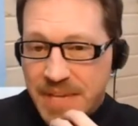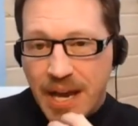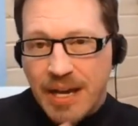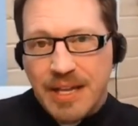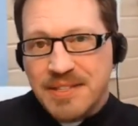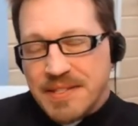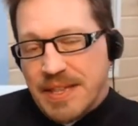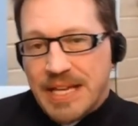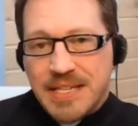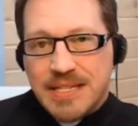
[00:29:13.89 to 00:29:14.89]
yeah,
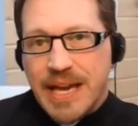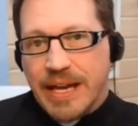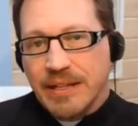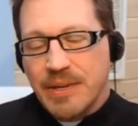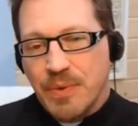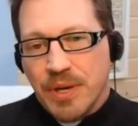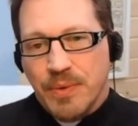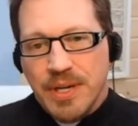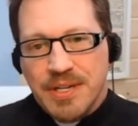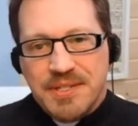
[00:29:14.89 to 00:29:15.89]
that's exactly what
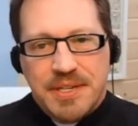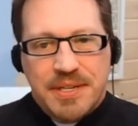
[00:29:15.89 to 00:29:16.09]
it was.